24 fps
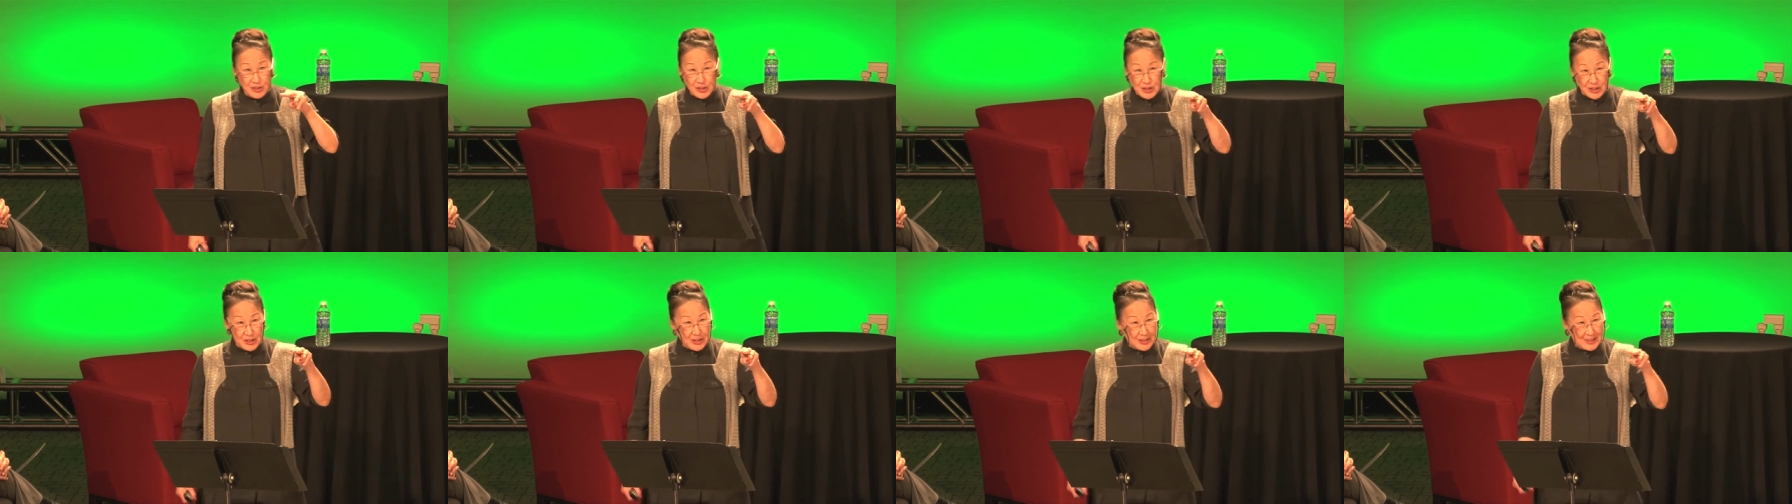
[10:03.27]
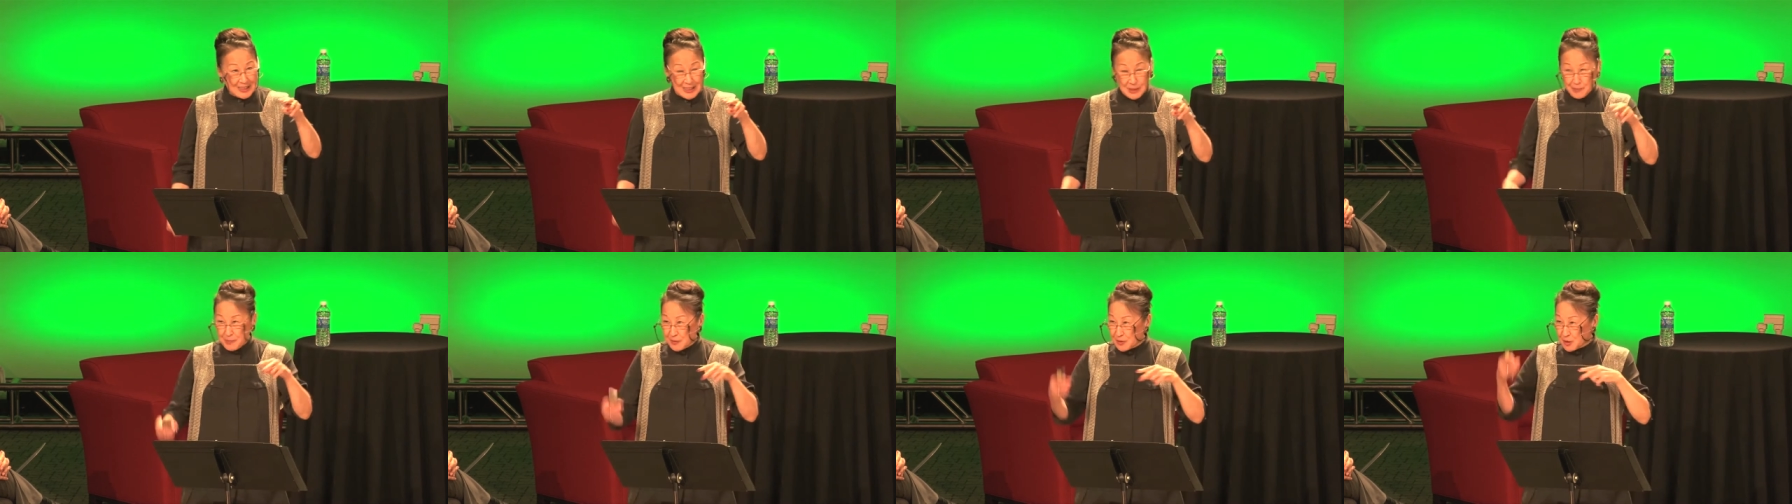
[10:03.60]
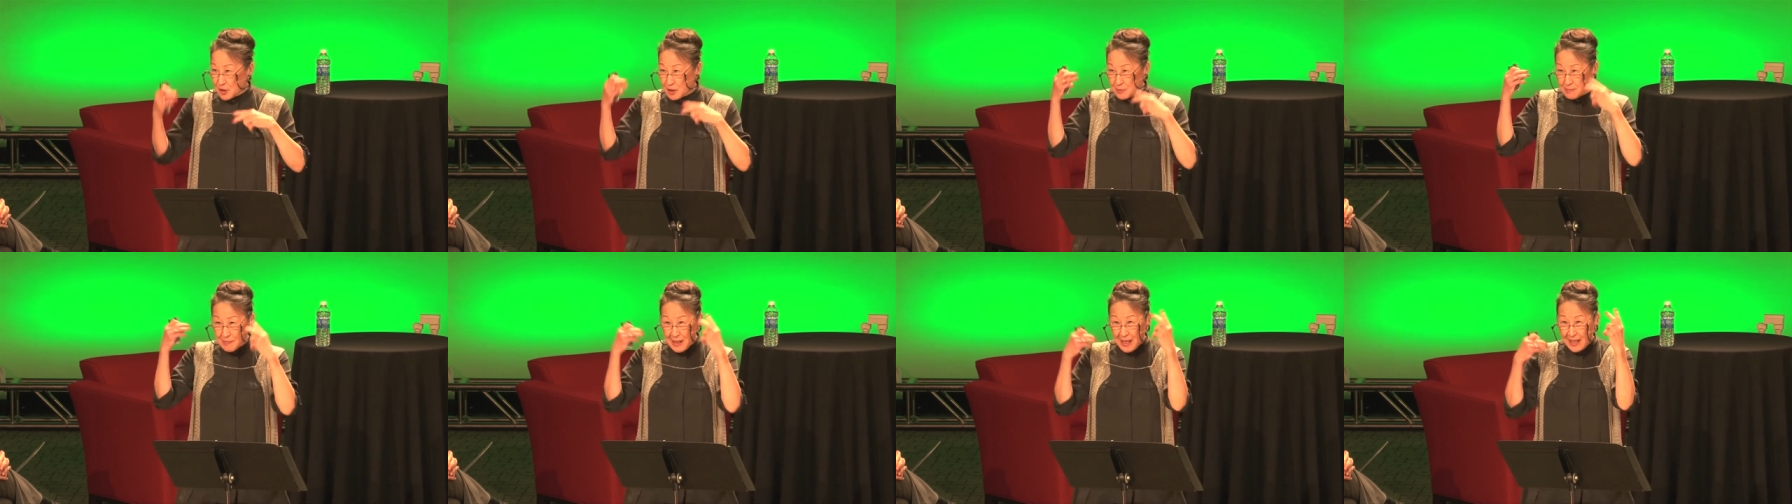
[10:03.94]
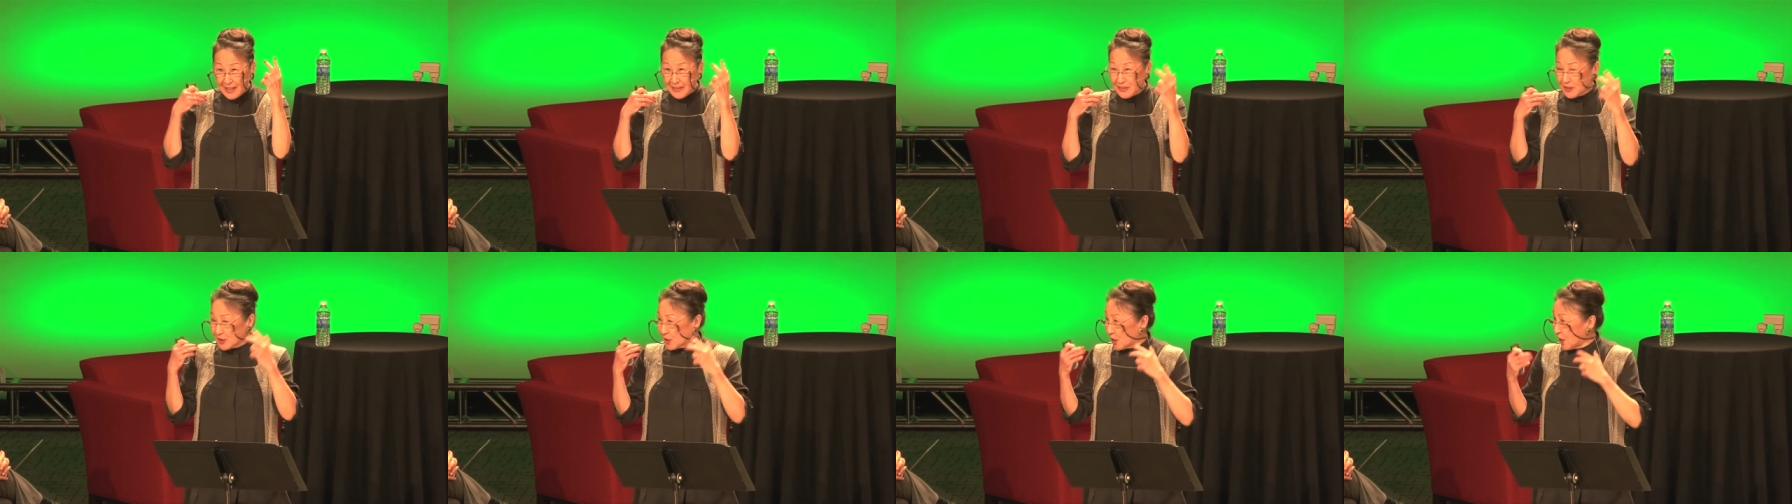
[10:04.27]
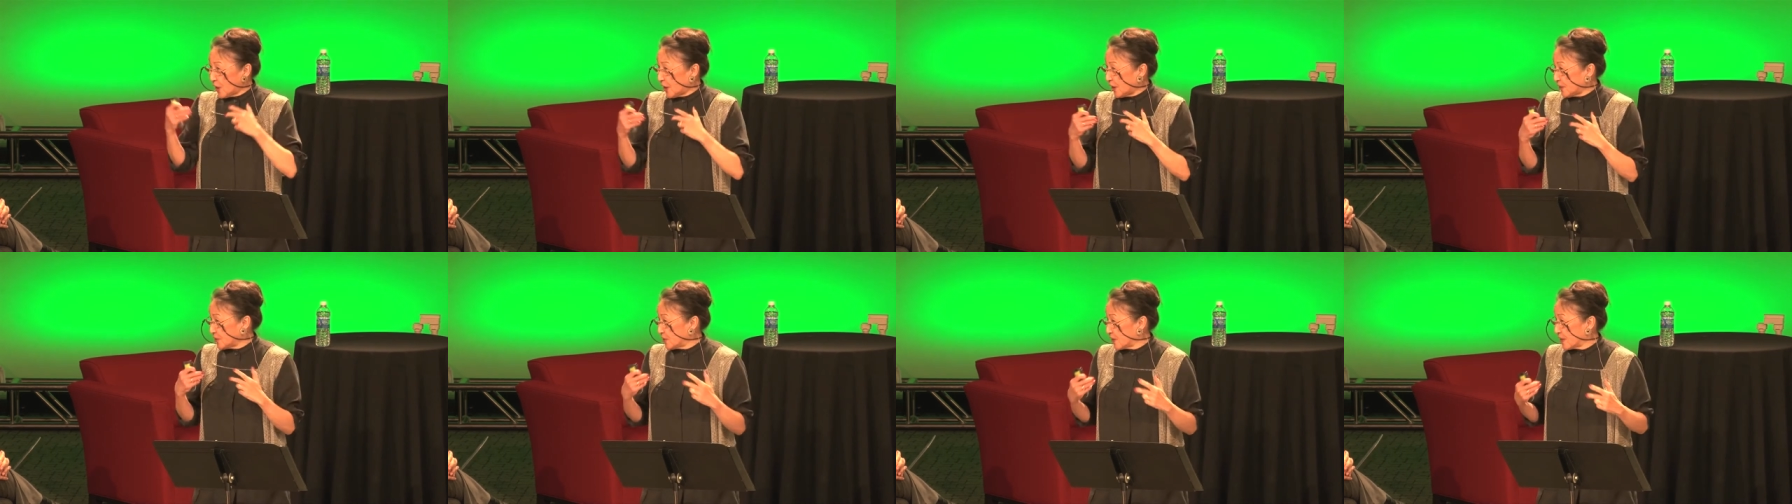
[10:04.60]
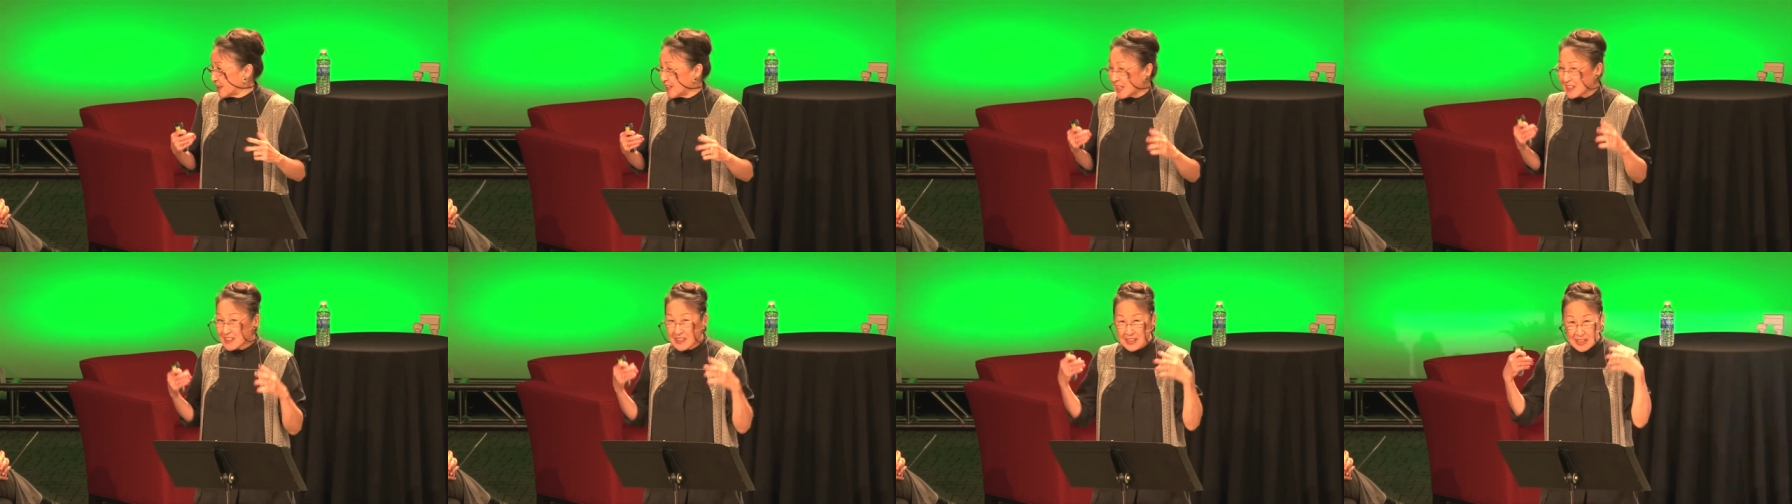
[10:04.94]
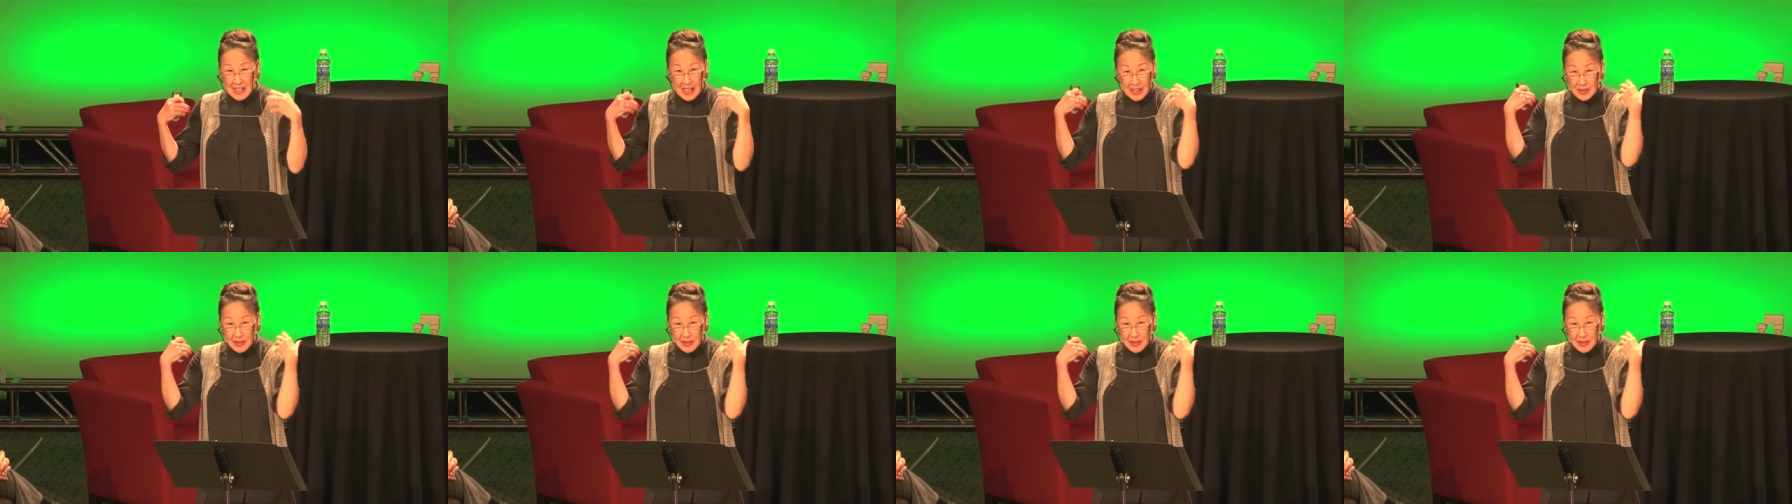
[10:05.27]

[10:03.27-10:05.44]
journeys, but your mind, your heart, your guts,